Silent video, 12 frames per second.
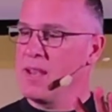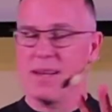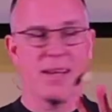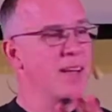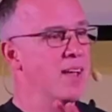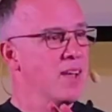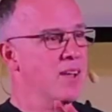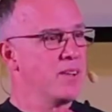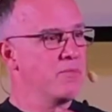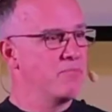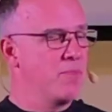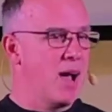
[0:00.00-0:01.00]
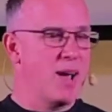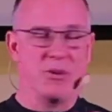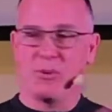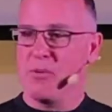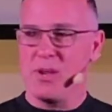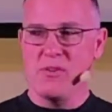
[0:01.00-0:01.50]
I
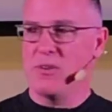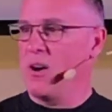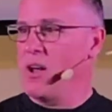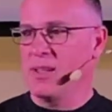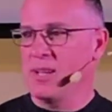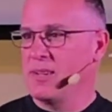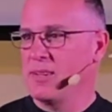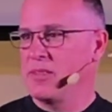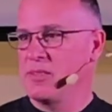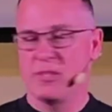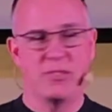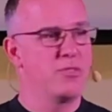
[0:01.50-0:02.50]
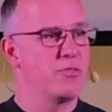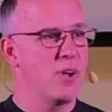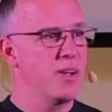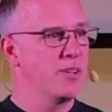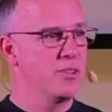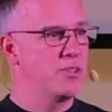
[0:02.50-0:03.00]
don't know what you call it, this
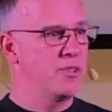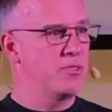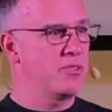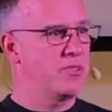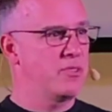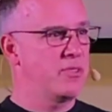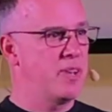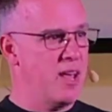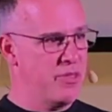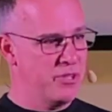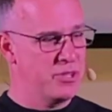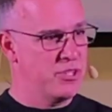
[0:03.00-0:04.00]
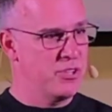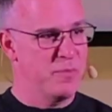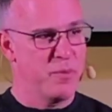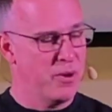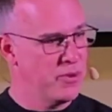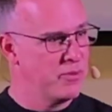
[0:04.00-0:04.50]
drug-induced death
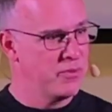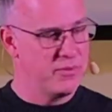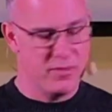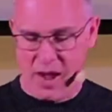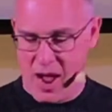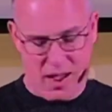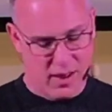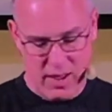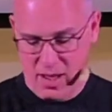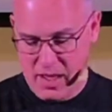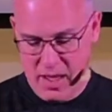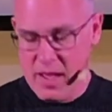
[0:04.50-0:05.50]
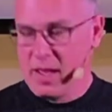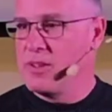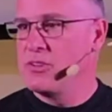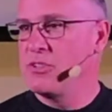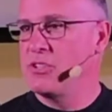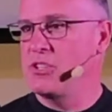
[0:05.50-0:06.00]
stupor,
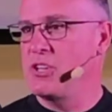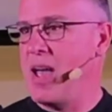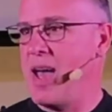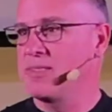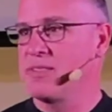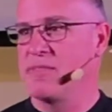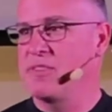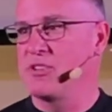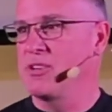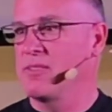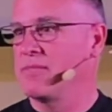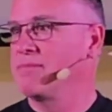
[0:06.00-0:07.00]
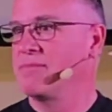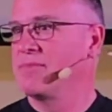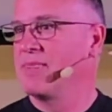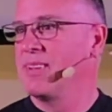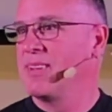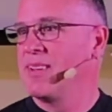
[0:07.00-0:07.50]
she has a vision,
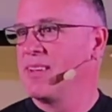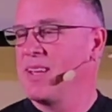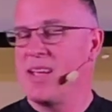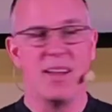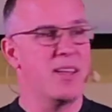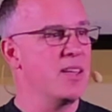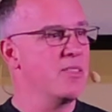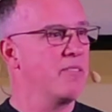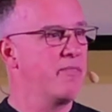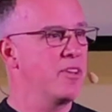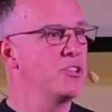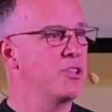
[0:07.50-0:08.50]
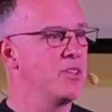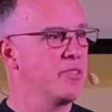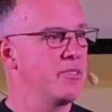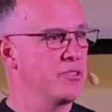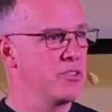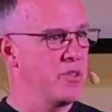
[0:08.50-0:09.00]
and in the
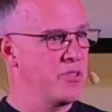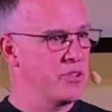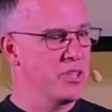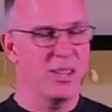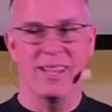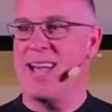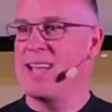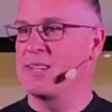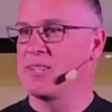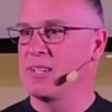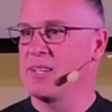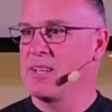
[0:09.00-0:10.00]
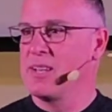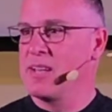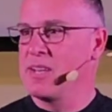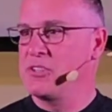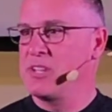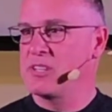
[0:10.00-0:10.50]
vision there's light,
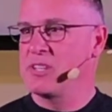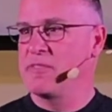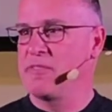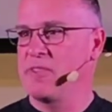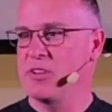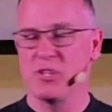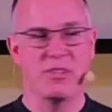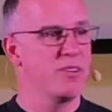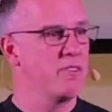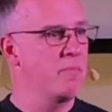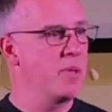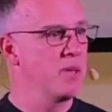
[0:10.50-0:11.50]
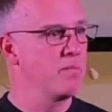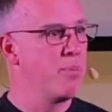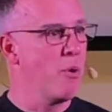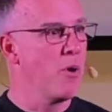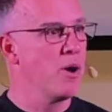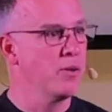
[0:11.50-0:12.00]
and she has this vision of being
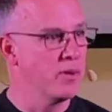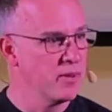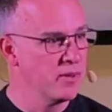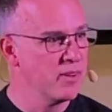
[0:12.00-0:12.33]
born,